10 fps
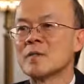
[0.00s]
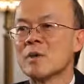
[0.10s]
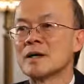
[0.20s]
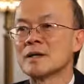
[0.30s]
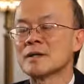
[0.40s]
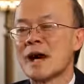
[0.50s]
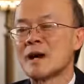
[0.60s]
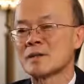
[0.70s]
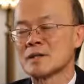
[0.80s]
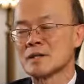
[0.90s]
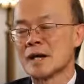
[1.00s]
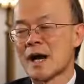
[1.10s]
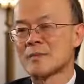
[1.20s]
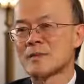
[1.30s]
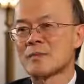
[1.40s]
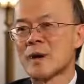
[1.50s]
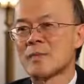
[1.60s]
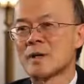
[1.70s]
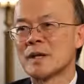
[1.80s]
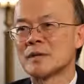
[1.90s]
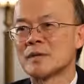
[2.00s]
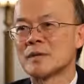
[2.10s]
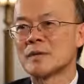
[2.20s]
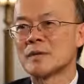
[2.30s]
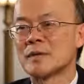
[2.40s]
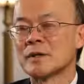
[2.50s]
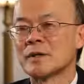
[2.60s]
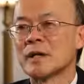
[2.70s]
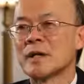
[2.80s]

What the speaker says: 1,000 times the population of the earth.